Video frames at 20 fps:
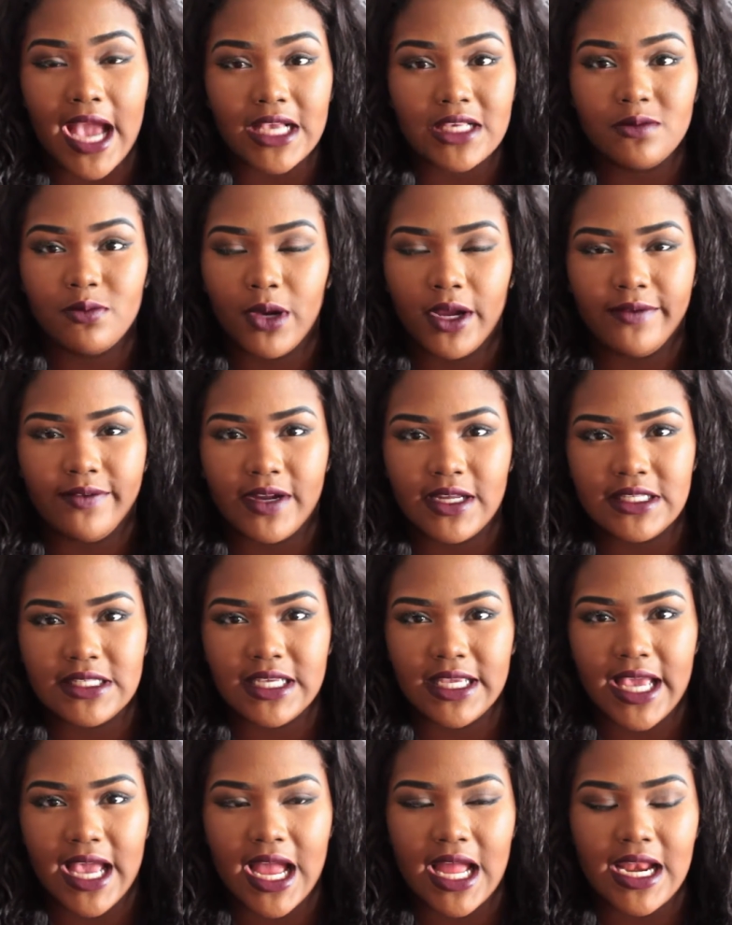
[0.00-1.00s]
ex-boyfriends
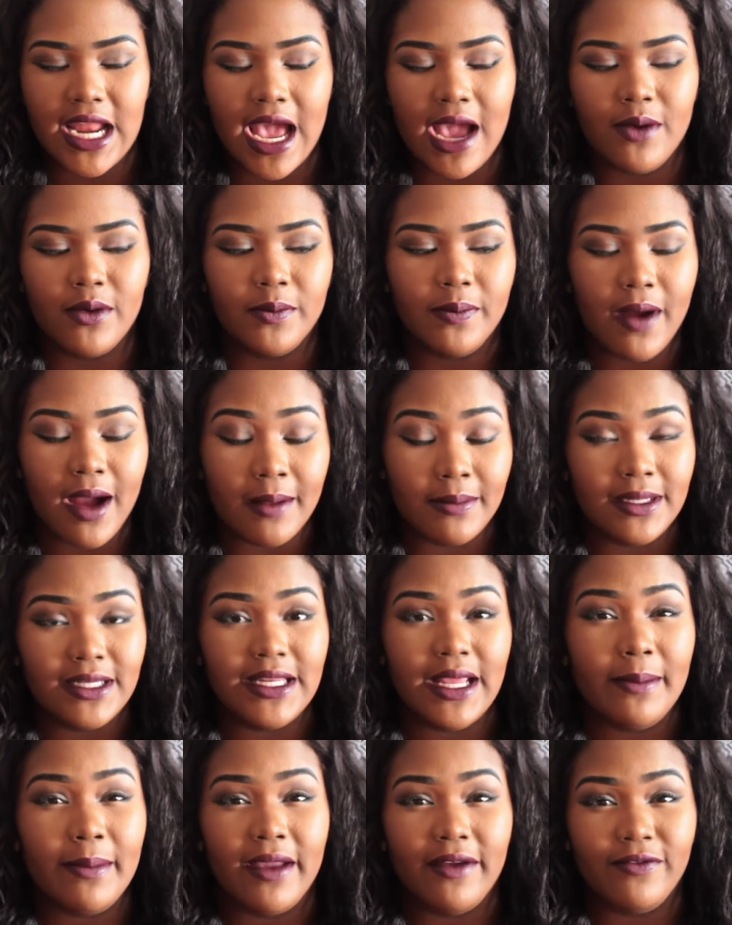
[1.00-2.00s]
again, I would probably
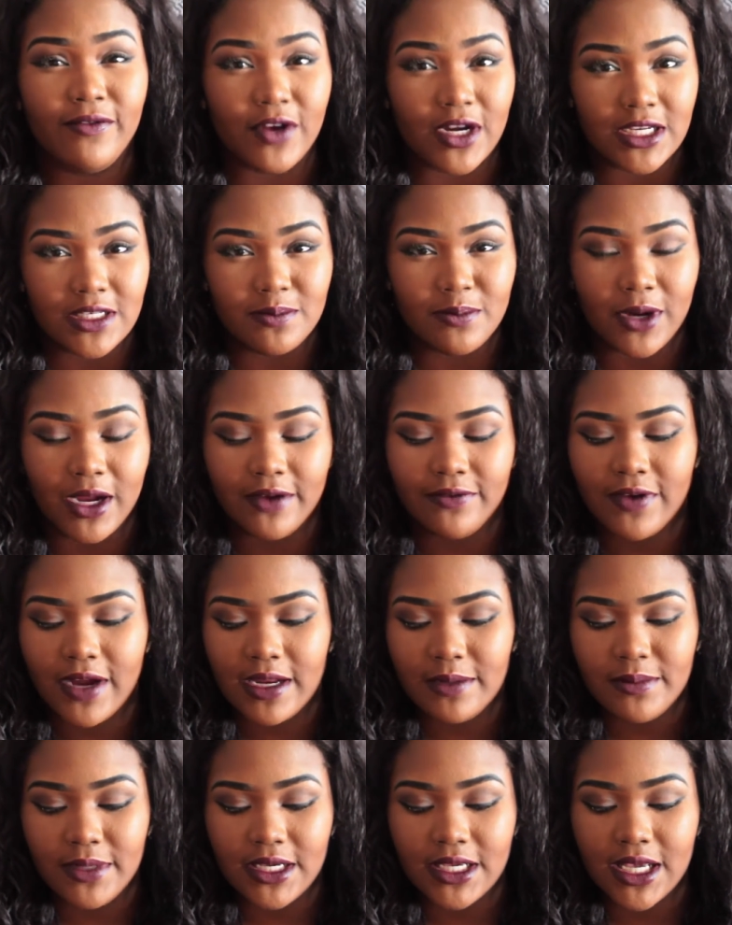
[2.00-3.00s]
date my first
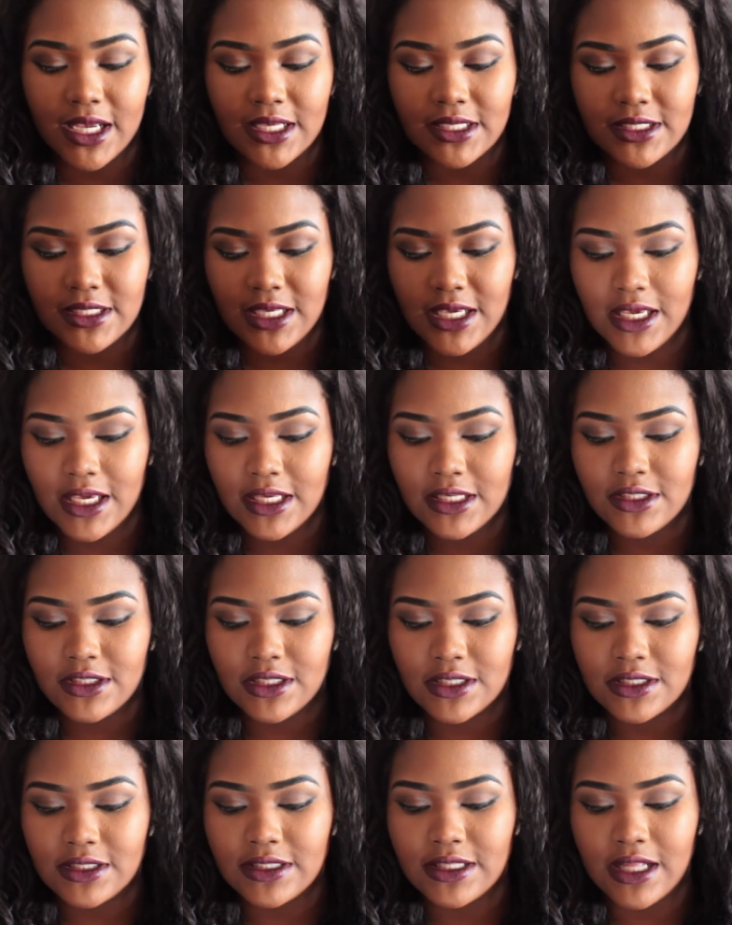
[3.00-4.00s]
boyfriend, because he is
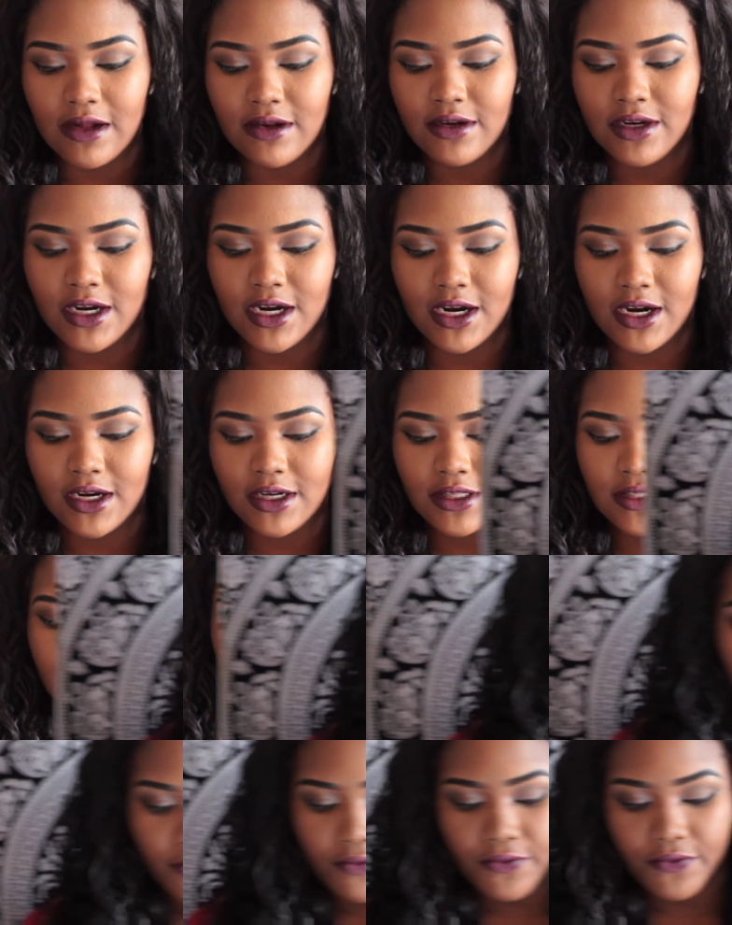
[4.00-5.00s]
just down to earth.
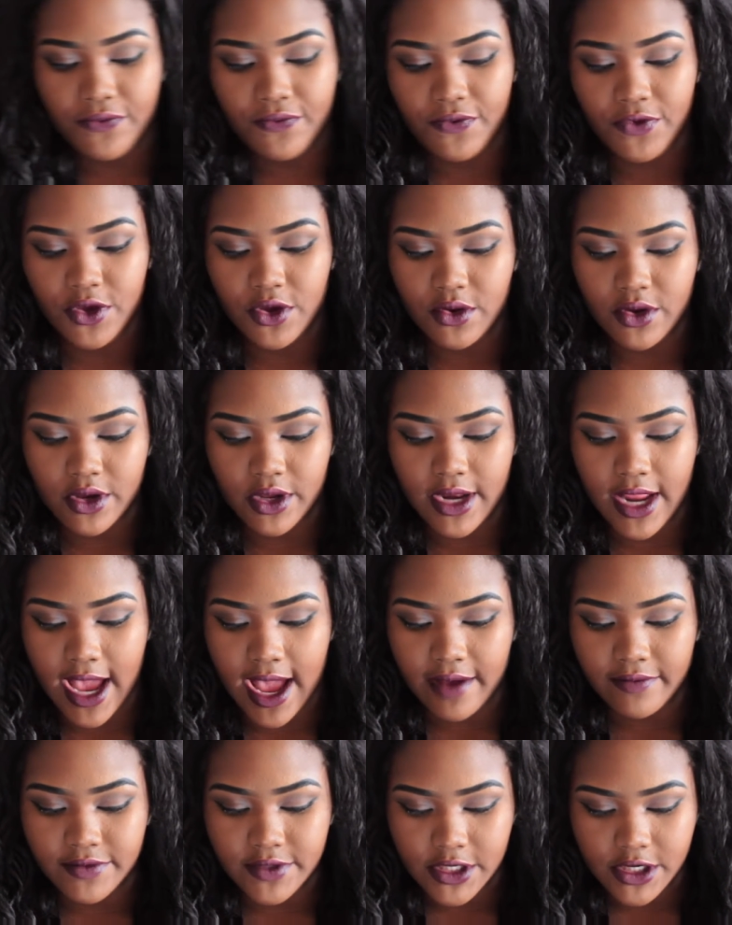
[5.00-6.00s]
If you could
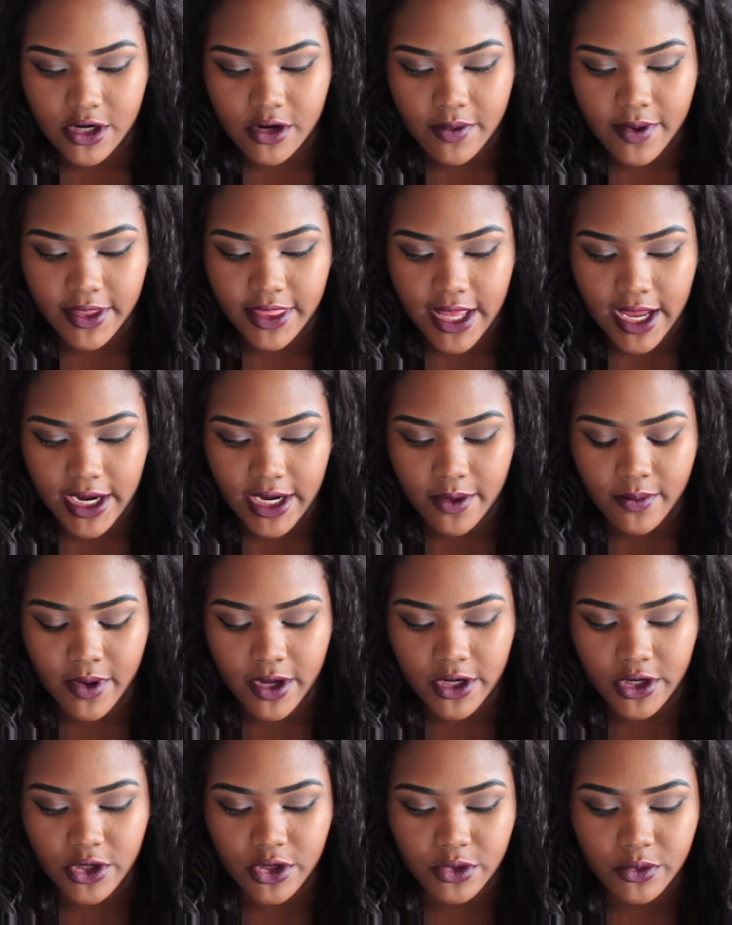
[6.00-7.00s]
have dinner with
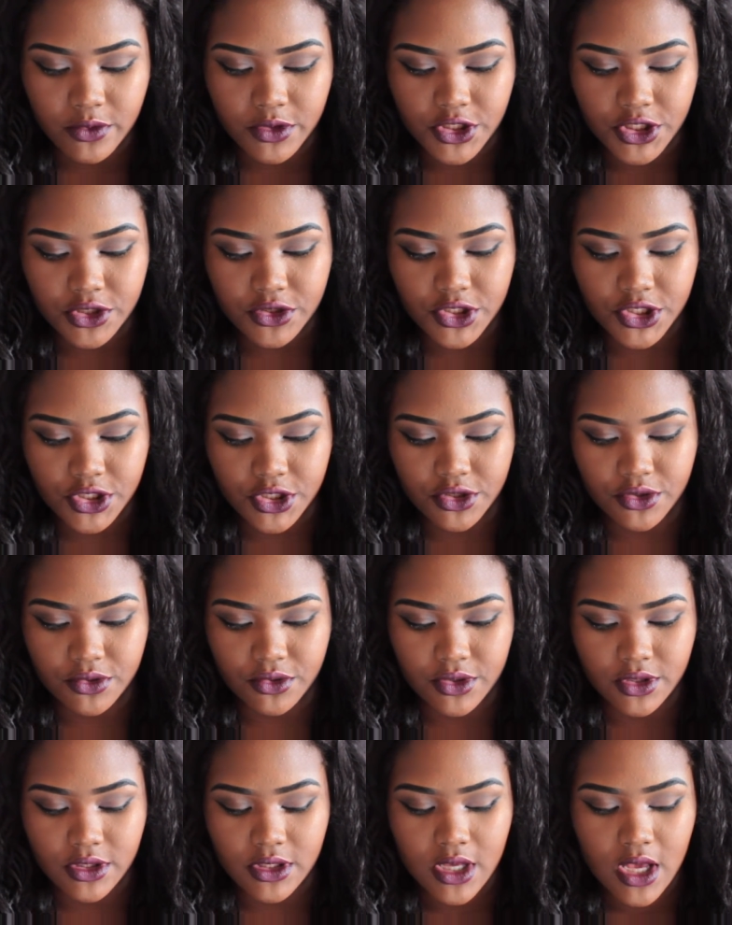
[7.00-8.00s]
anyone, who would you
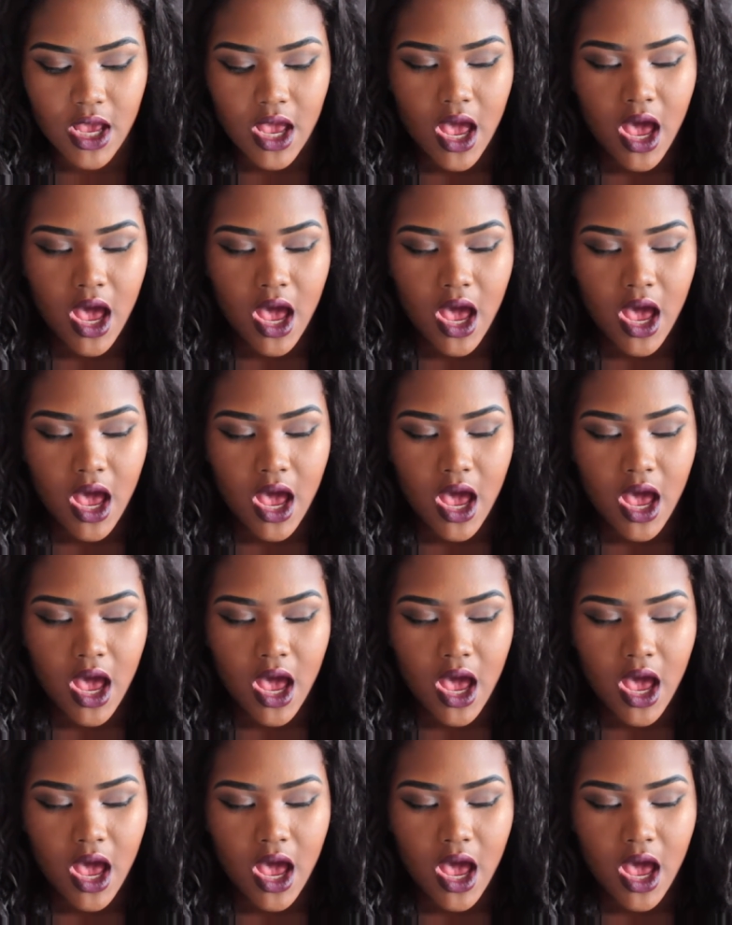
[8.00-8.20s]
choose?